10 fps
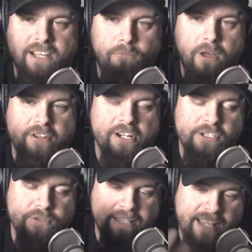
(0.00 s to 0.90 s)
on whether you're
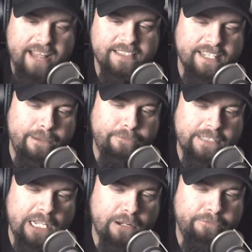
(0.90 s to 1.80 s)
doing landscape
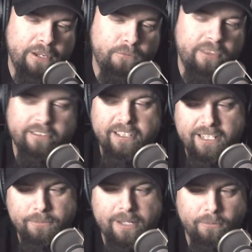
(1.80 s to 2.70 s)
photography with a
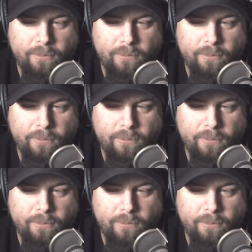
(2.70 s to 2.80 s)
little bit of